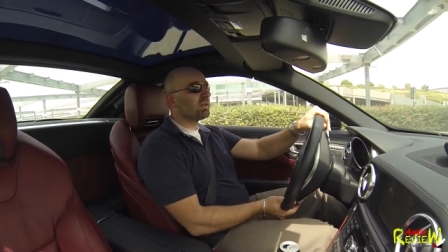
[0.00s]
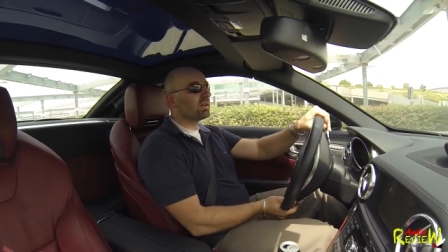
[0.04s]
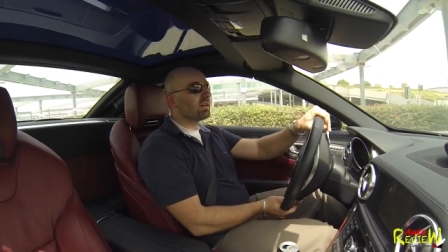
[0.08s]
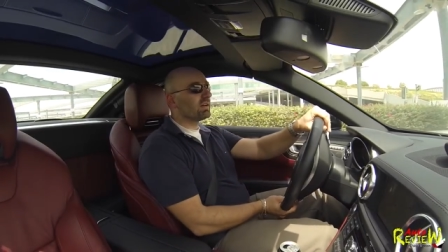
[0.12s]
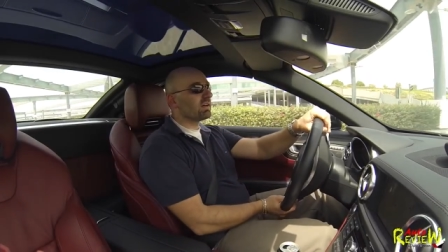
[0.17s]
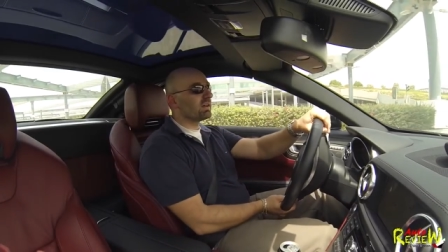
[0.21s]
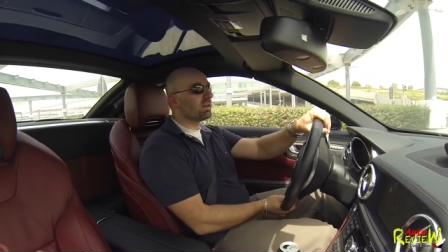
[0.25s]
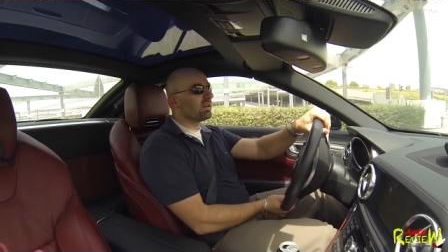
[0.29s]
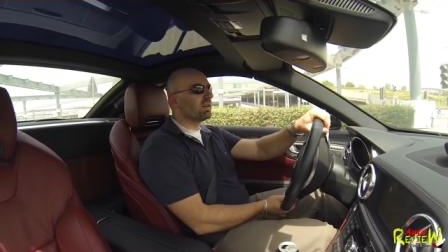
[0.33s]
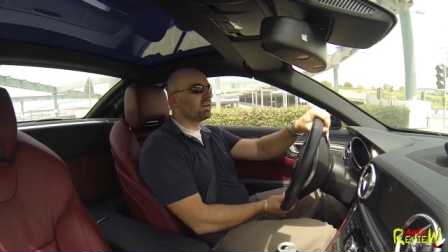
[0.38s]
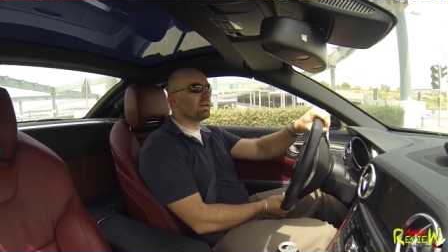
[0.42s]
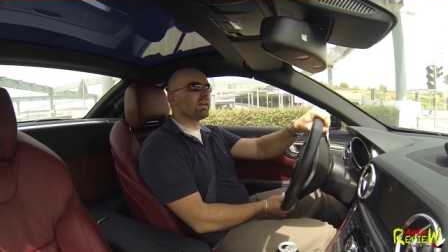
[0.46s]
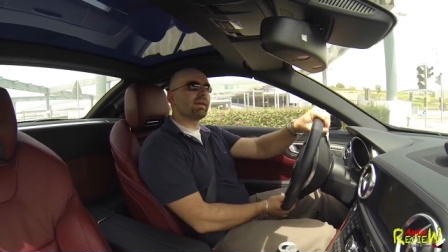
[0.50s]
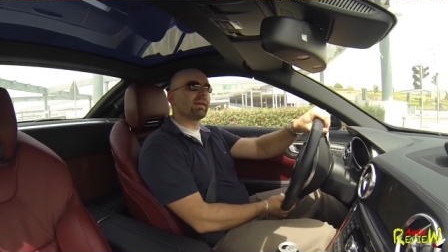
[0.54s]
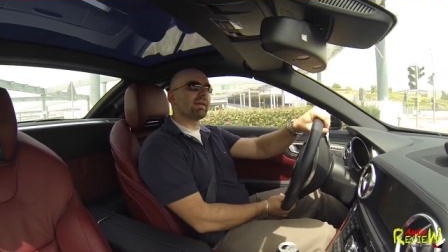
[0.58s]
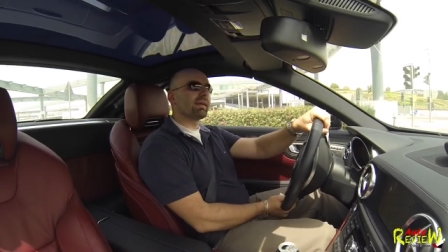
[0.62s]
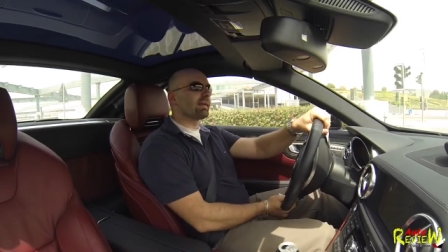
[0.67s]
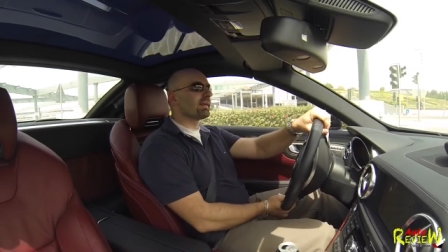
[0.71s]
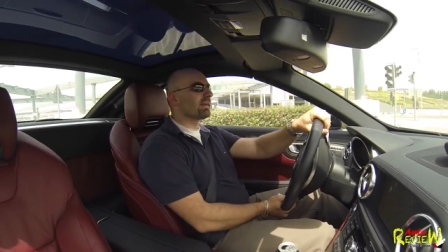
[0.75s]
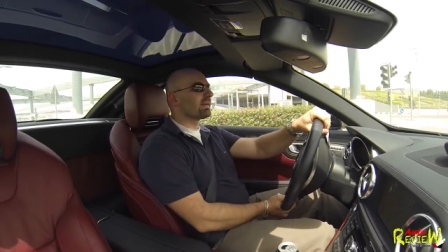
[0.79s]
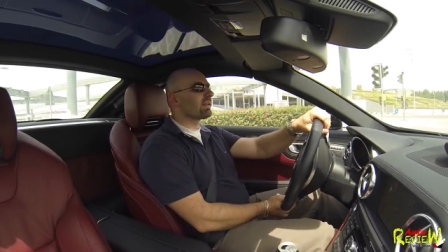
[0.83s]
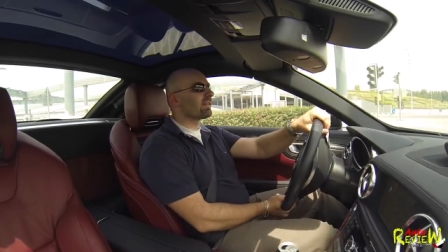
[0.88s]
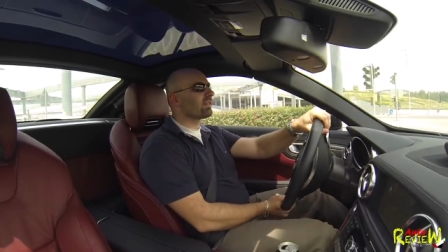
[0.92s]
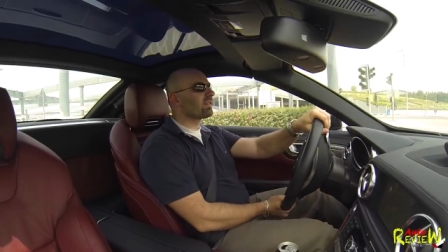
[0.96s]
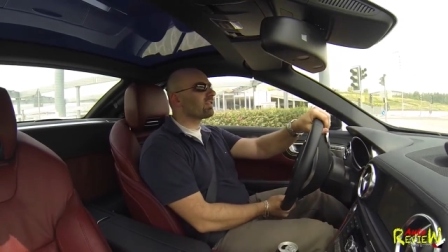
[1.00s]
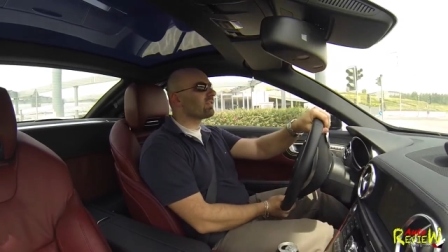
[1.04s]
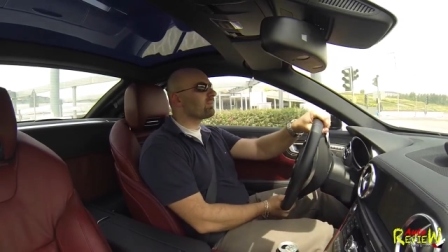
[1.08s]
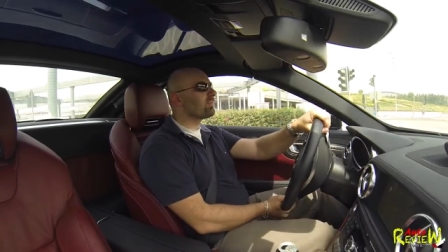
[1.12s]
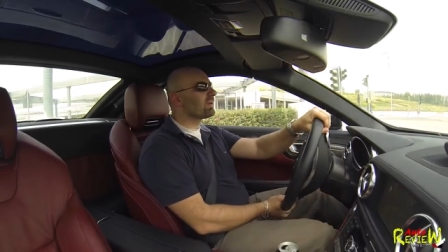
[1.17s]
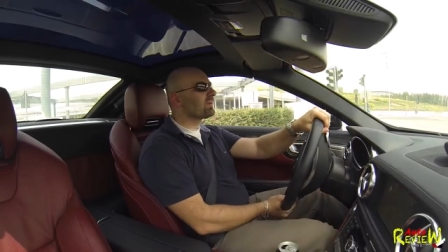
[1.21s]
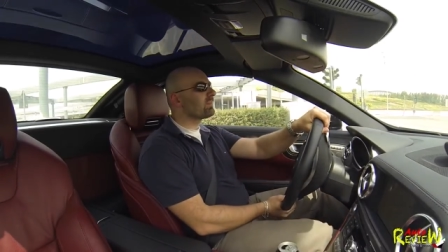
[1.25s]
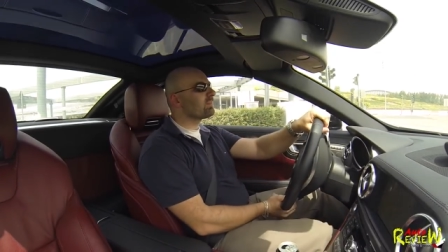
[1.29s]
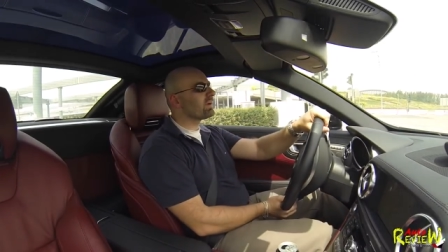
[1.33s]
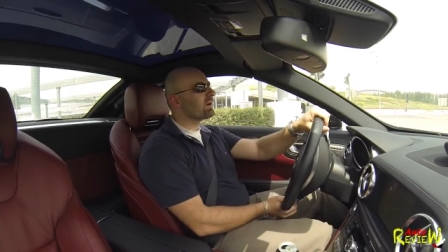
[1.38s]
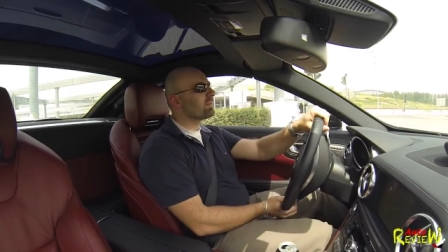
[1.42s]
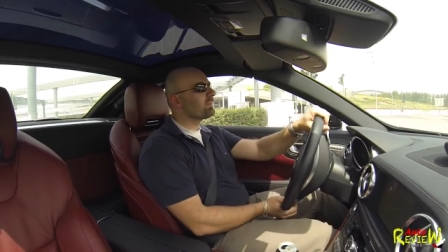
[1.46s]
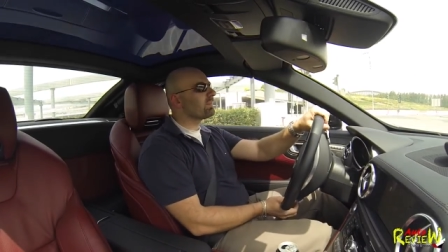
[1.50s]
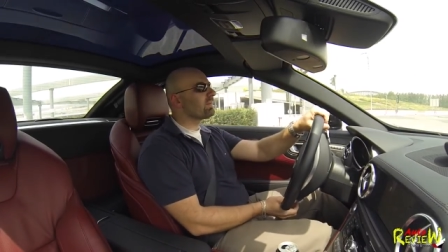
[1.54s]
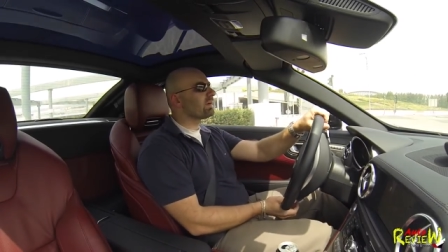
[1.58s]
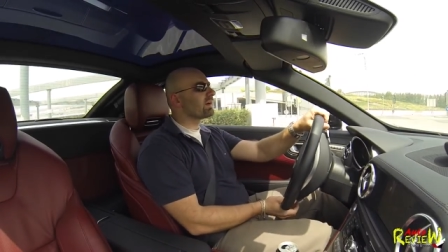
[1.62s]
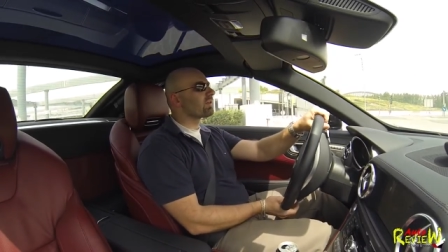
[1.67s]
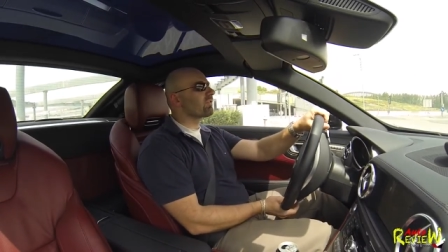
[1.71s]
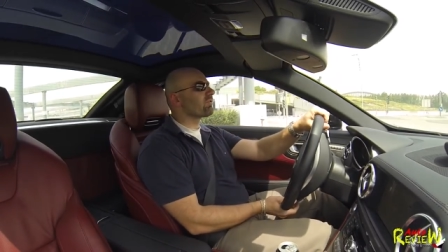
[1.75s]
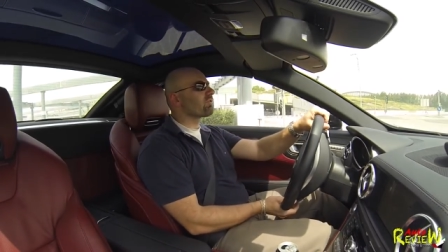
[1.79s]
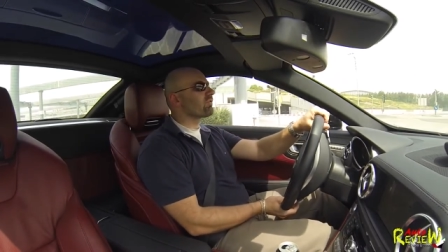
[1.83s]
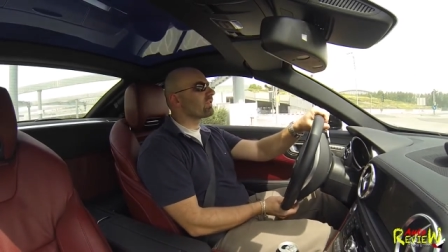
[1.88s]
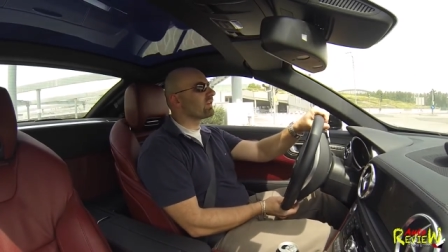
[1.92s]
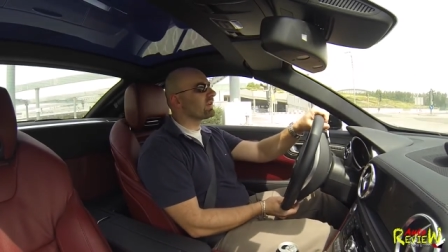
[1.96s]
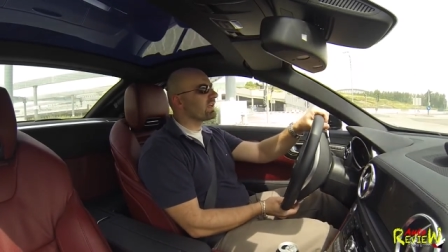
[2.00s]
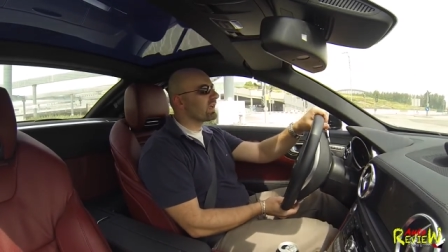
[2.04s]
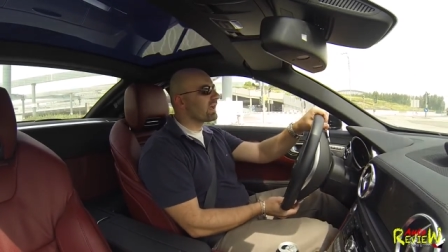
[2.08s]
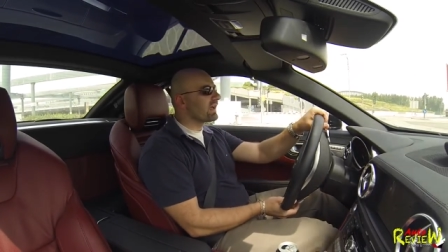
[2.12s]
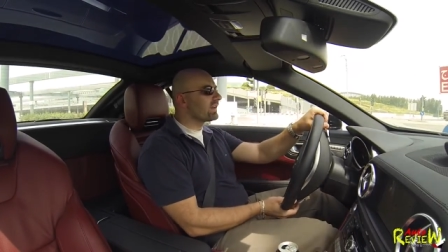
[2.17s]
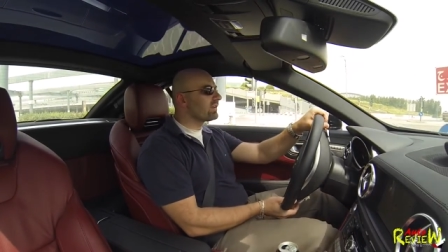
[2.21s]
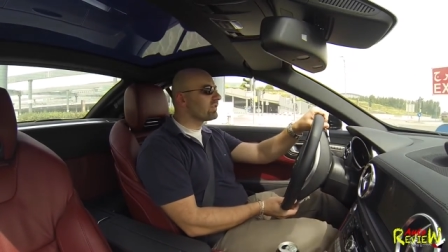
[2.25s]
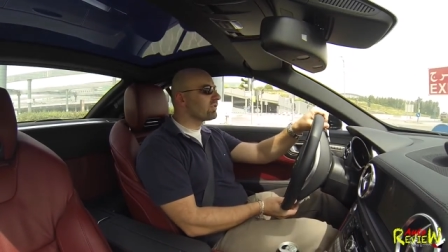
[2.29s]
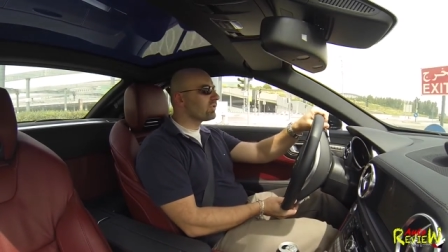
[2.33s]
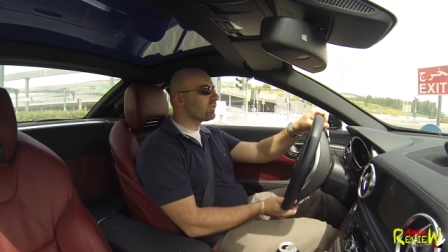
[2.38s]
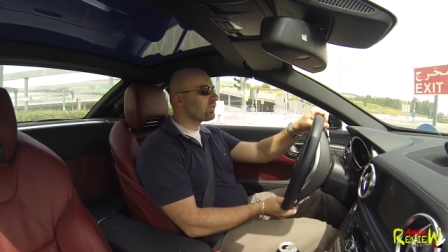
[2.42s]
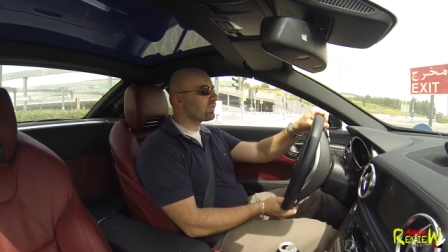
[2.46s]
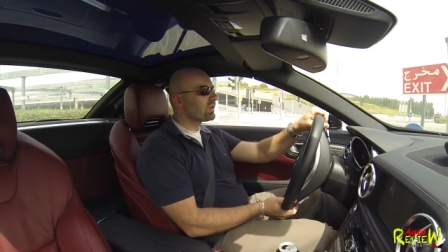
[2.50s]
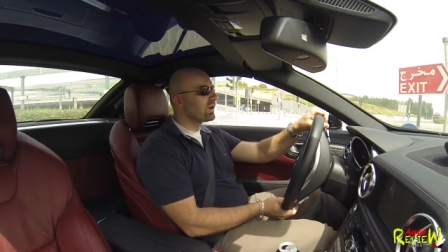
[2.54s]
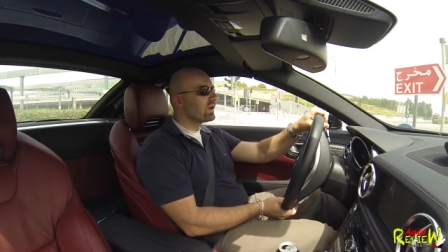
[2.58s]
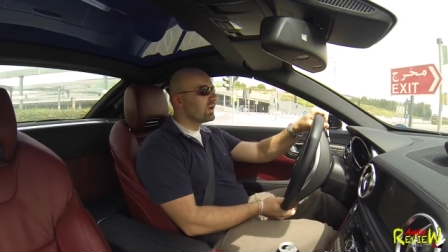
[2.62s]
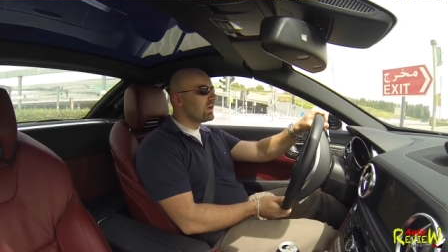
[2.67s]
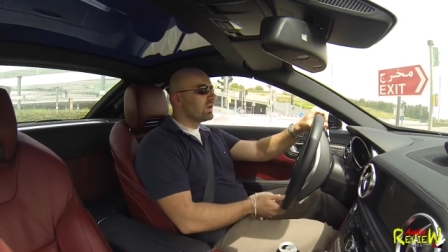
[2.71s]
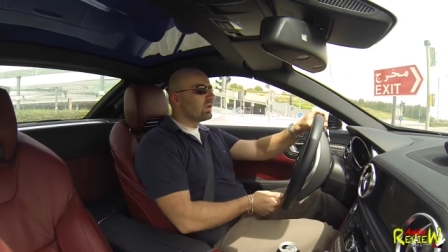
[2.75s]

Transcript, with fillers: Uh, again, another speed bump. I really hate those.